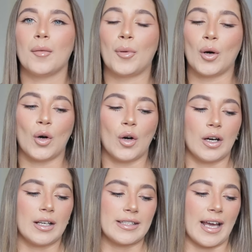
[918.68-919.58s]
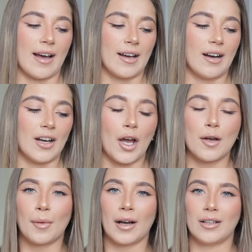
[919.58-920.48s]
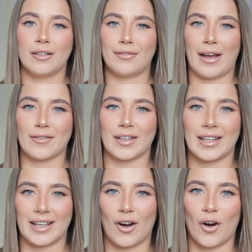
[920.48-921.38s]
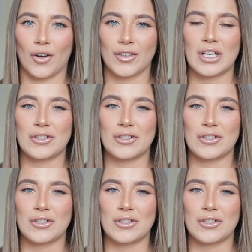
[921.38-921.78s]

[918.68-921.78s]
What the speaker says: But yeah, I hope I love everything on